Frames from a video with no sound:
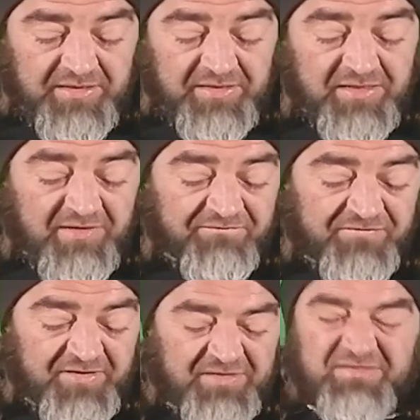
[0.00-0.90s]
I love
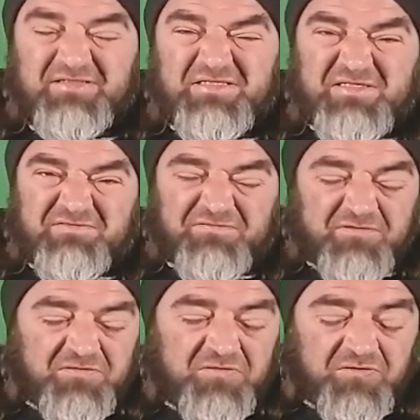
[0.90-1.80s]
the
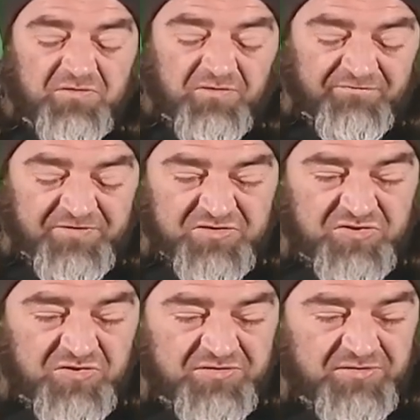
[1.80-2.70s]
evil look of the
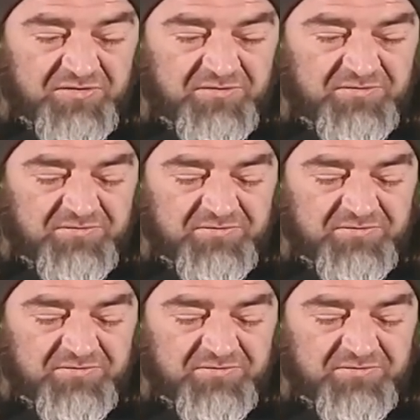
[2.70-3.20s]
turtle